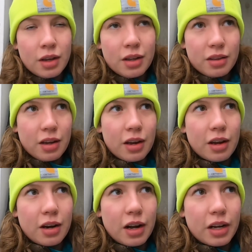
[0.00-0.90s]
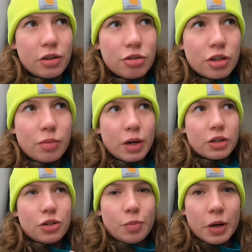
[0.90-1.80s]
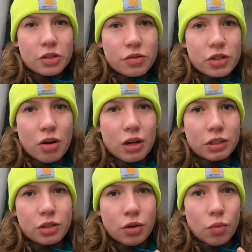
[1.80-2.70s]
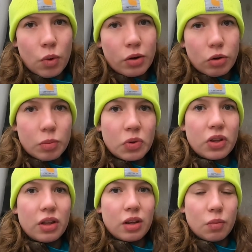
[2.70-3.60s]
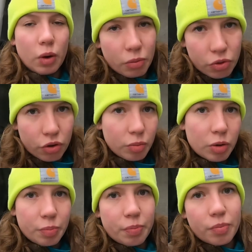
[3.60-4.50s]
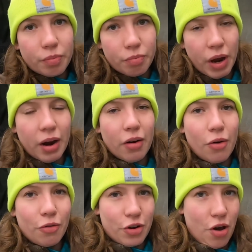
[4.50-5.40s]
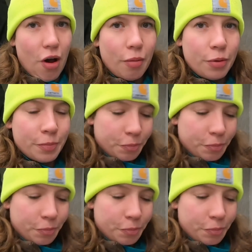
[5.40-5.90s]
Then I usually wear 2 pairs of socks, one normal and then one thermal pair over top.